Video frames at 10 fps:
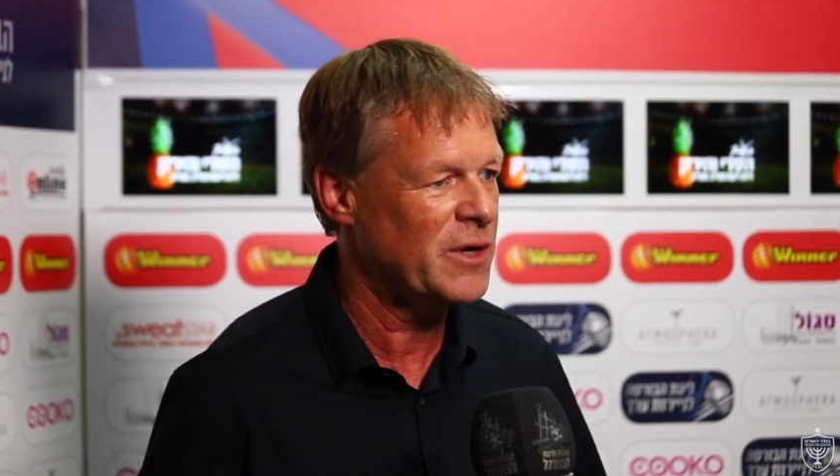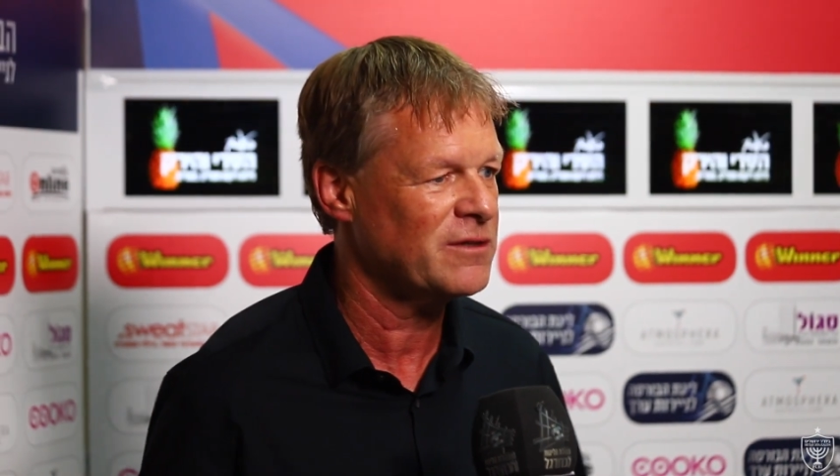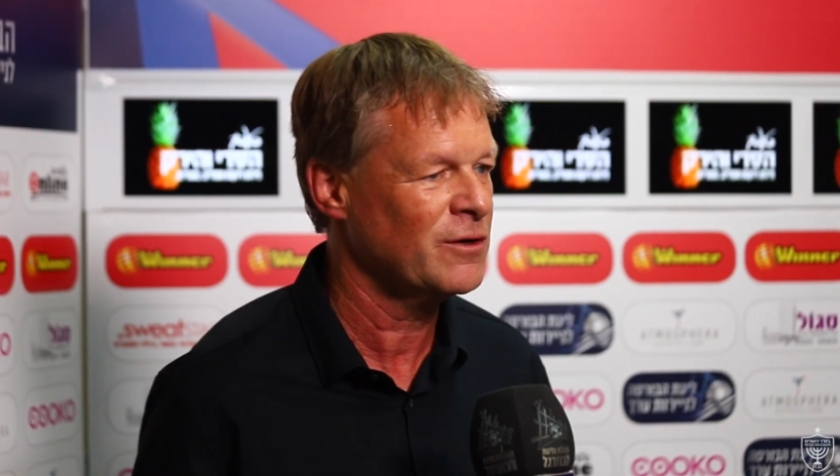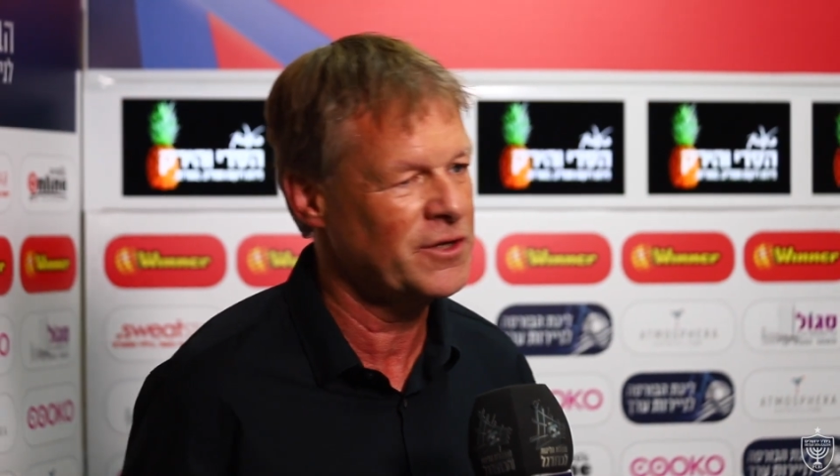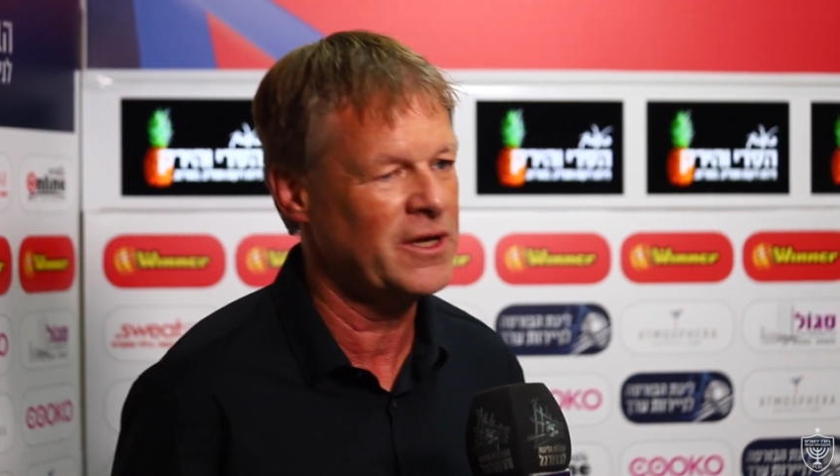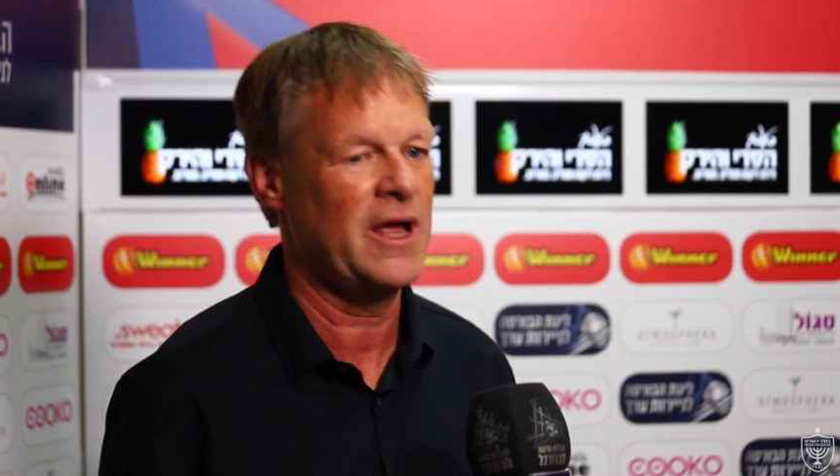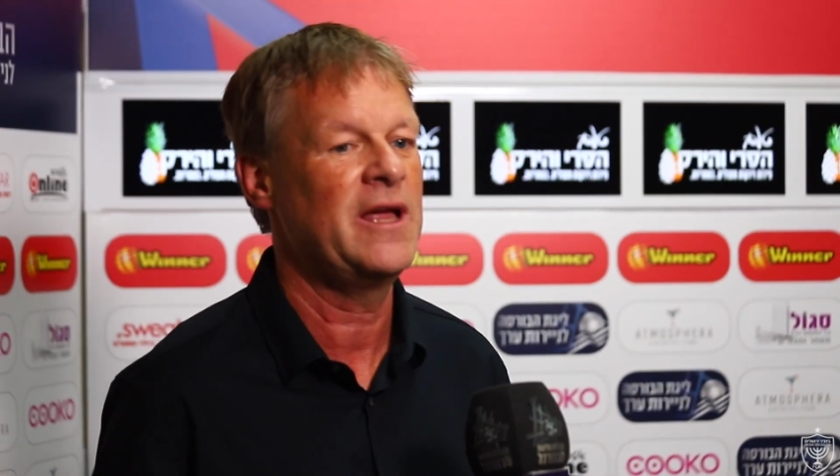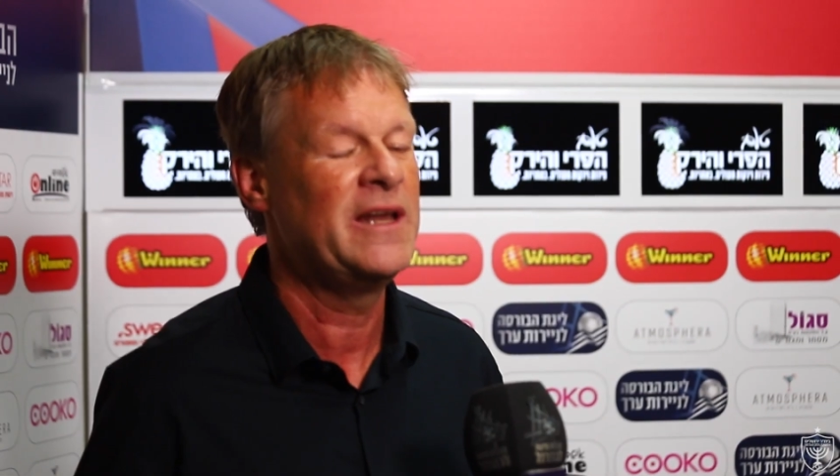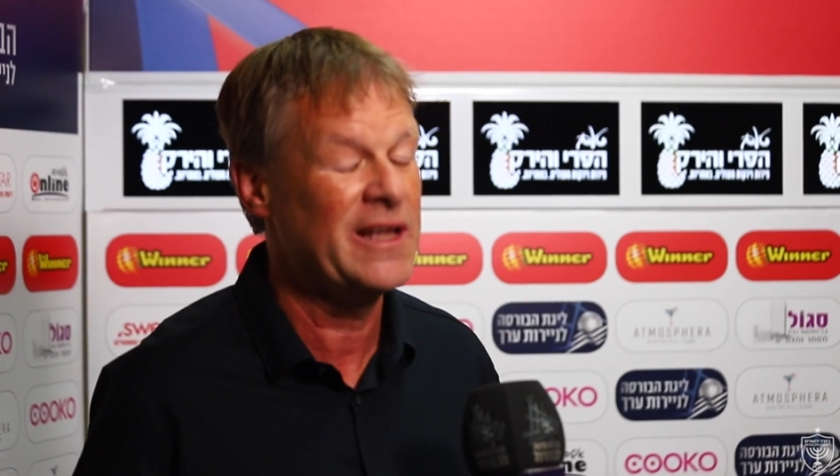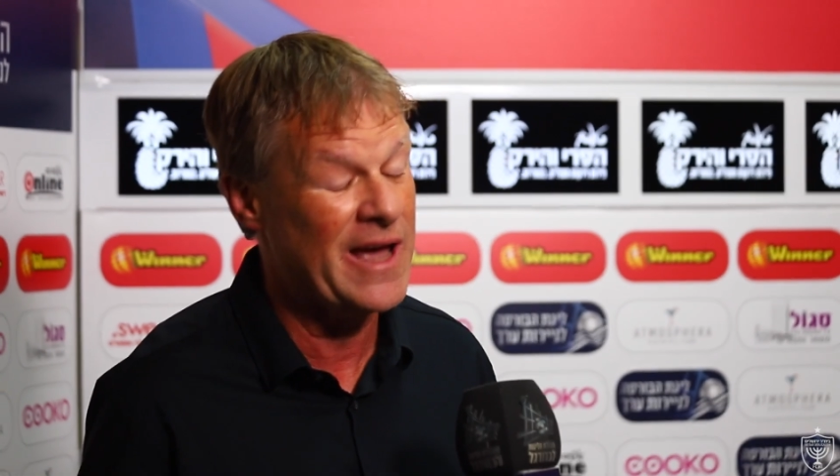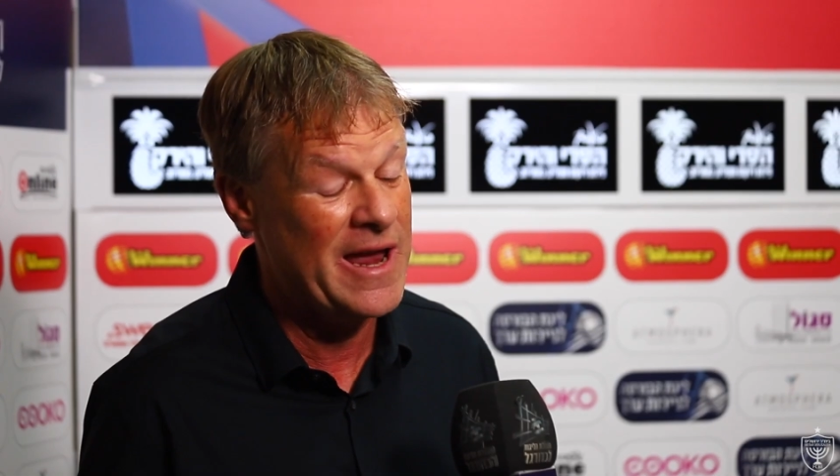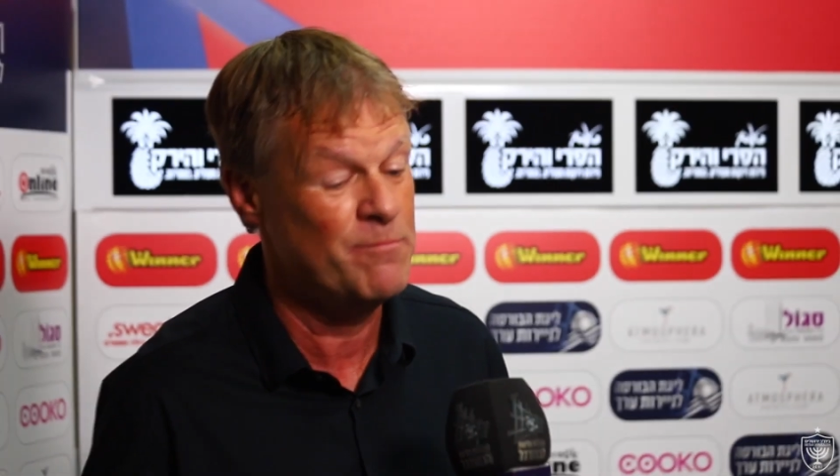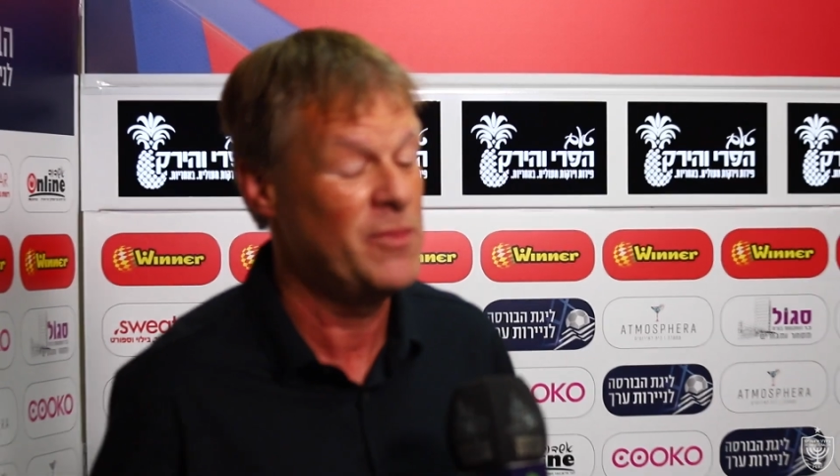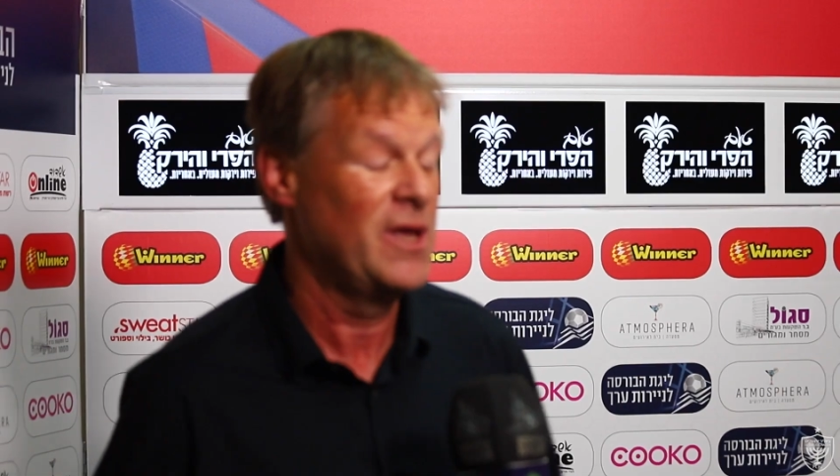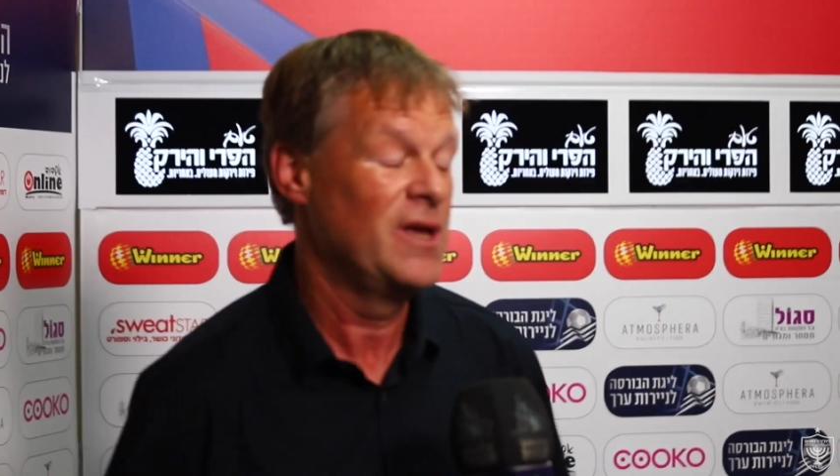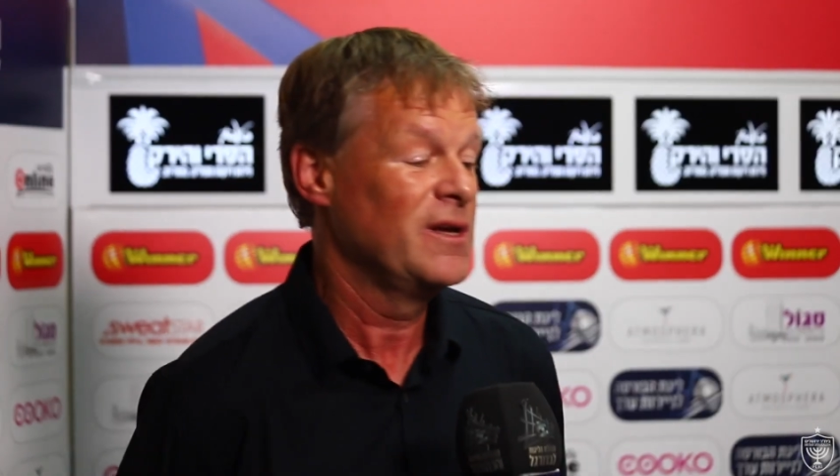but on the game, in the game,